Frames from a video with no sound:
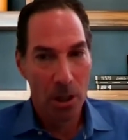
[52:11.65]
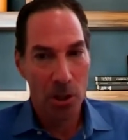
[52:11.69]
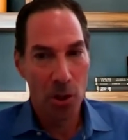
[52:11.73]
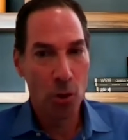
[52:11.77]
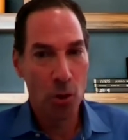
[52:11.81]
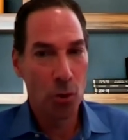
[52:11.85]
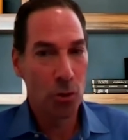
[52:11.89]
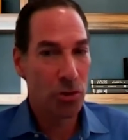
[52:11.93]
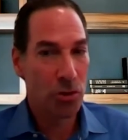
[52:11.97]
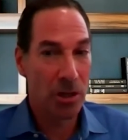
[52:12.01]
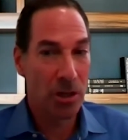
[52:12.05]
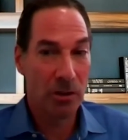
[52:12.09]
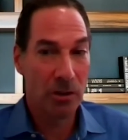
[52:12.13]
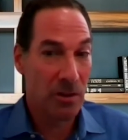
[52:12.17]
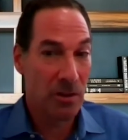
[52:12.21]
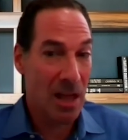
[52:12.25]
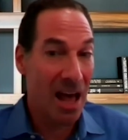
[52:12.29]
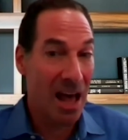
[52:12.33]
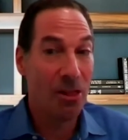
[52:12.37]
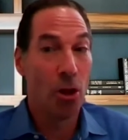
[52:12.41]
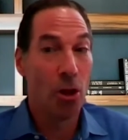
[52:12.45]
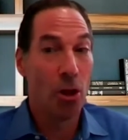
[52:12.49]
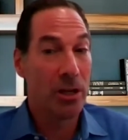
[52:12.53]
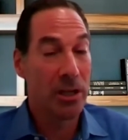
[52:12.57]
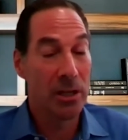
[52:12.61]
Eugin is
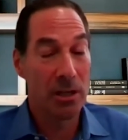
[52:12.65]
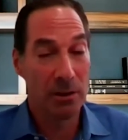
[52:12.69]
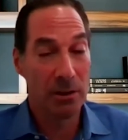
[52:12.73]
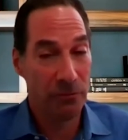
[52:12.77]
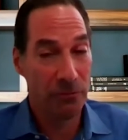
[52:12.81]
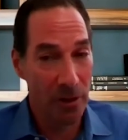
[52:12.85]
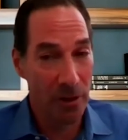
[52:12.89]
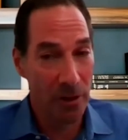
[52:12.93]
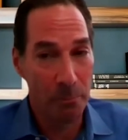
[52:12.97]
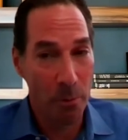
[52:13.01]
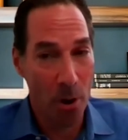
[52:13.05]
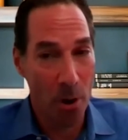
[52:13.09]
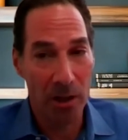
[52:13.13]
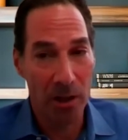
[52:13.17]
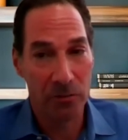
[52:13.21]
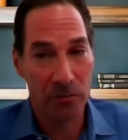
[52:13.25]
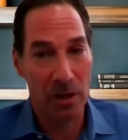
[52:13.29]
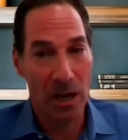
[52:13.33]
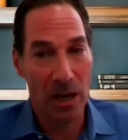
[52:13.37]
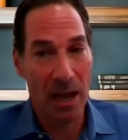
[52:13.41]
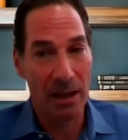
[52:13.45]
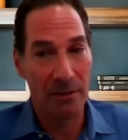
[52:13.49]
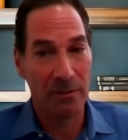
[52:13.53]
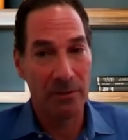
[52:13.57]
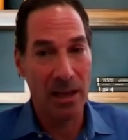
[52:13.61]
not looking to flip
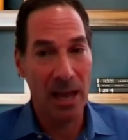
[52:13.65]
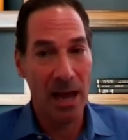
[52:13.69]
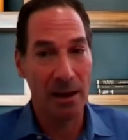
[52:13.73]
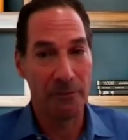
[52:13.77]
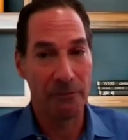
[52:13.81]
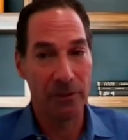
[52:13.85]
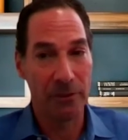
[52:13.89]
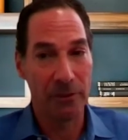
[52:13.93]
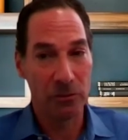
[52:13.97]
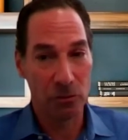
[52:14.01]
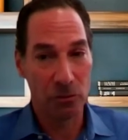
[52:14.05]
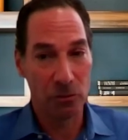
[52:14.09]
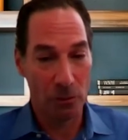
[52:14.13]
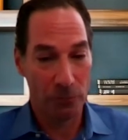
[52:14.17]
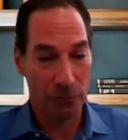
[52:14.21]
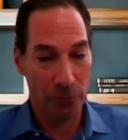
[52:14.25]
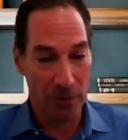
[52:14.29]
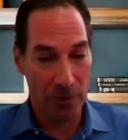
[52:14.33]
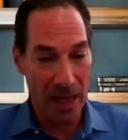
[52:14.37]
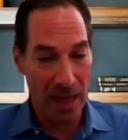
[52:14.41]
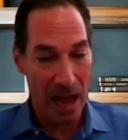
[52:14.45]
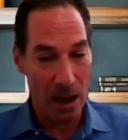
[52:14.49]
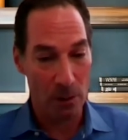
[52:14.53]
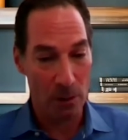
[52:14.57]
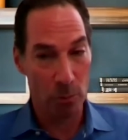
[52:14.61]
boston ivf and so
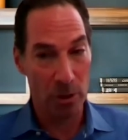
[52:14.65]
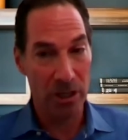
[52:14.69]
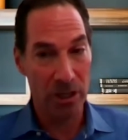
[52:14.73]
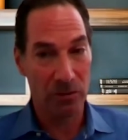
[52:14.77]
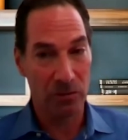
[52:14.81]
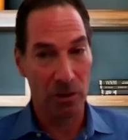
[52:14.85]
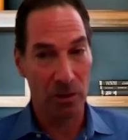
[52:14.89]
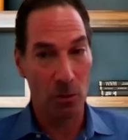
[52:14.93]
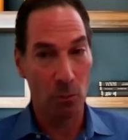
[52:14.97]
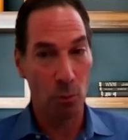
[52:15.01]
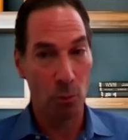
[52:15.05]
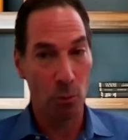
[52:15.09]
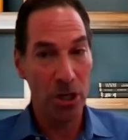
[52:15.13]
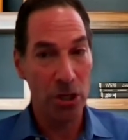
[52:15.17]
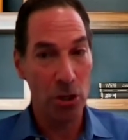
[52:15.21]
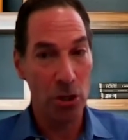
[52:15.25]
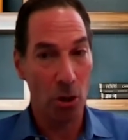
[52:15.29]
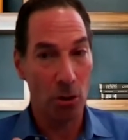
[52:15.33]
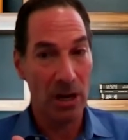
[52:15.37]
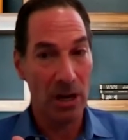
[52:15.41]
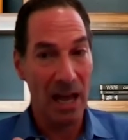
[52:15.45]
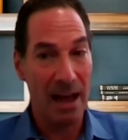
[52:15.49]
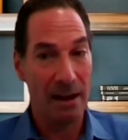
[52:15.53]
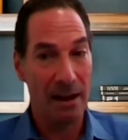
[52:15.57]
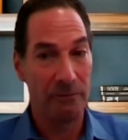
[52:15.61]
for that reason we
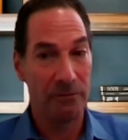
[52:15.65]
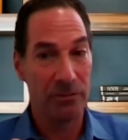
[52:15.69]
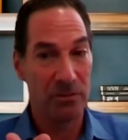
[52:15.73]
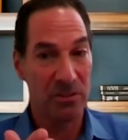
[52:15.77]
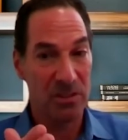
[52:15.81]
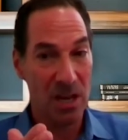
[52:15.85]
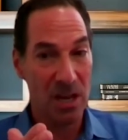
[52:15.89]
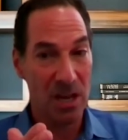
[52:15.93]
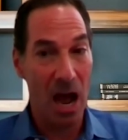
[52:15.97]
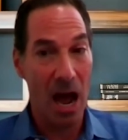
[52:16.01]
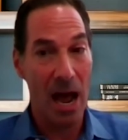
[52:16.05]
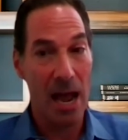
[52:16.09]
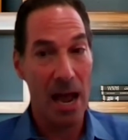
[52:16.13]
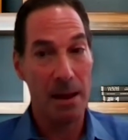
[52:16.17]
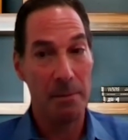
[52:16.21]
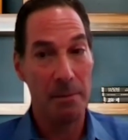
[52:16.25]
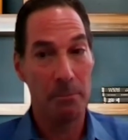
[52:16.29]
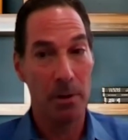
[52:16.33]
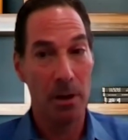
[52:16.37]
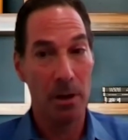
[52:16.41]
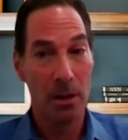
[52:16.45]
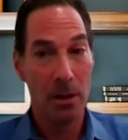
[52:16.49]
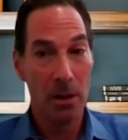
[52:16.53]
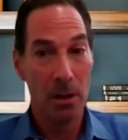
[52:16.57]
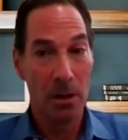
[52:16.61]
don't have
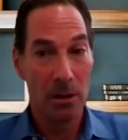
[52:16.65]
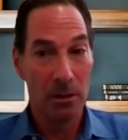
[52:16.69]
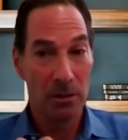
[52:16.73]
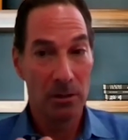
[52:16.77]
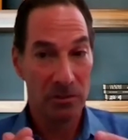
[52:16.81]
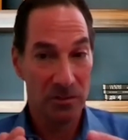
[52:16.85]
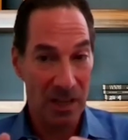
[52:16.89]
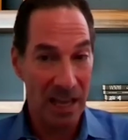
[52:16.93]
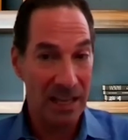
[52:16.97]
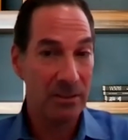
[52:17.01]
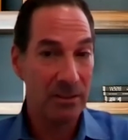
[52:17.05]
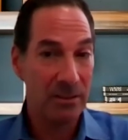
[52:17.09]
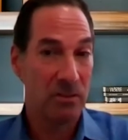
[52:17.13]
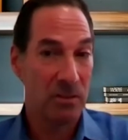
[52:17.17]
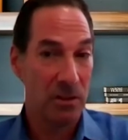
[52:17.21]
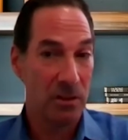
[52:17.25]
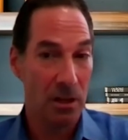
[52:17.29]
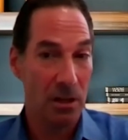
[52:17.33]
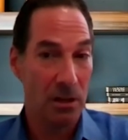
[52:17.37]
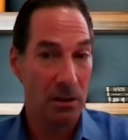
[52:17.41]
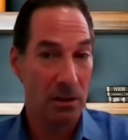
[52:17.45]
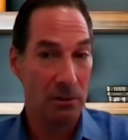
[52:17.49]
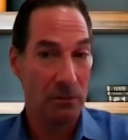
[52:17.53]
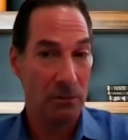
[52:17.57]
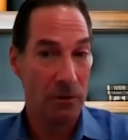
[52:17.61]
time
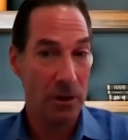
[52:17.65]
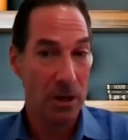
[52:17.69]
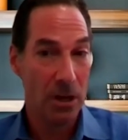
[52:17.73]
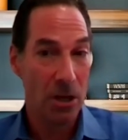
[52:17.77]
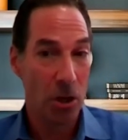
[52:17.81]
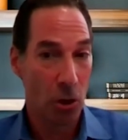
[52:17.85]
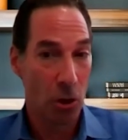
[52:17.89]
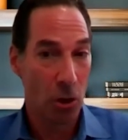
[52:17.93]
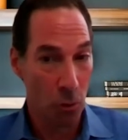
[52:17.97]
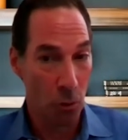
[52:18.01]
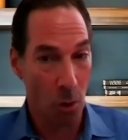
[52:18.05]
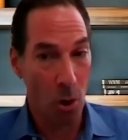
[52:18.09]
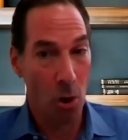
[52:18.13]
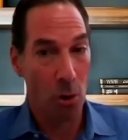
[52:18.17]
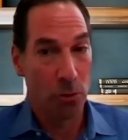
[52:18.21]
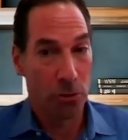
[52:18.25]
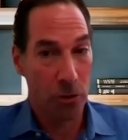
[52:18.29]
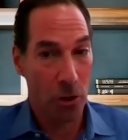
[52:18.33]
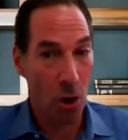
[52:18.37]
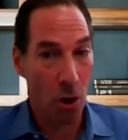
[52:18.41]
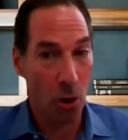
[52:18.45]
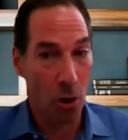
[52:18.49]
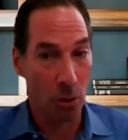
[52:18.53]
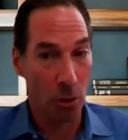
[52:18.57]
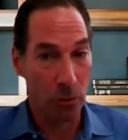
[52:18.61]
sensitive growth
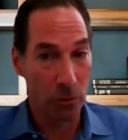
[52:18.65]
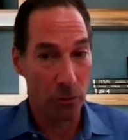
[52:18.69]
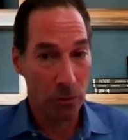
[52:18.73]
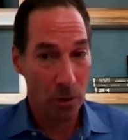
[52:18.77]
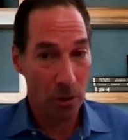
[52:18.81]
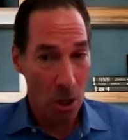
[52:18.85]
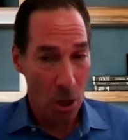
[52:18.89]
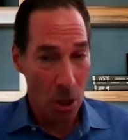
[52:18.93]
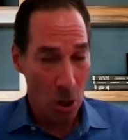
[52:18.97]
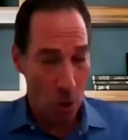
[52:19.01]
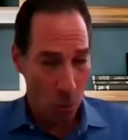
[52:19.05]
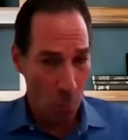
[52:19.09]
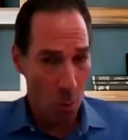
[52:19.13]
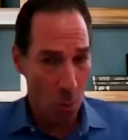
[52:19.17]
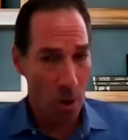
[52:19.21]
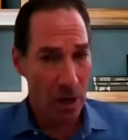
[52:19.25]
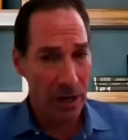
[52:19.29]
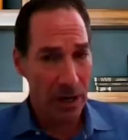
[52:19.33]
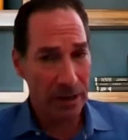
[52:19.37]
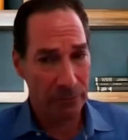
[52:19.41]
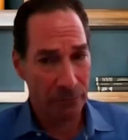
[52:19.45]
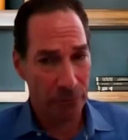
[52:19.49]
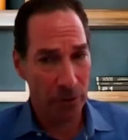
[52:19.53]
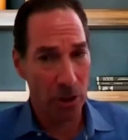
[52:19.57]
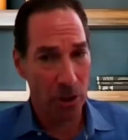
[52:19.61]
goals we're
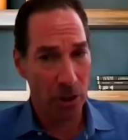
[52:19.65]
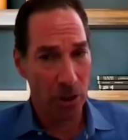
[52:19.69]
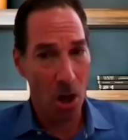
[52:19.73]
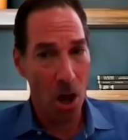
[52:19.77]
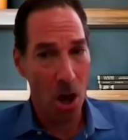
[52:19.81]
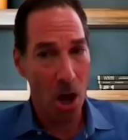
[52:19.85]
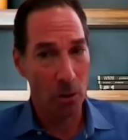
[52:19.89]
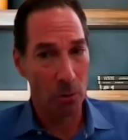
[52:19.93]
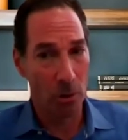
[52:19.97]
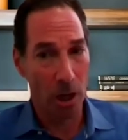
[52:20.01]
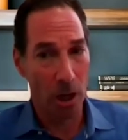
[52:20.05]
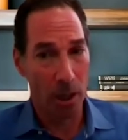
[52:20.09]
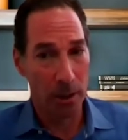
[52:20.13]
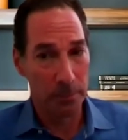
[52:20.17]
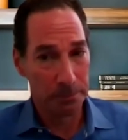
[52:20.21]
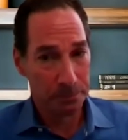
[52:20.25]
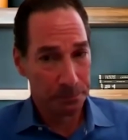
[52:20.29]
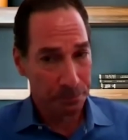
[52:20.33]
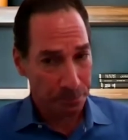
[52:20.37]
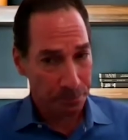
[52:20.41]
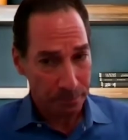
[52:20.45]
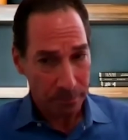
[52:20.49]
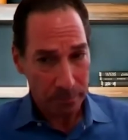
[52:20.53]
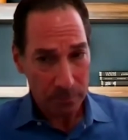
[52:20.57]
in it for the long run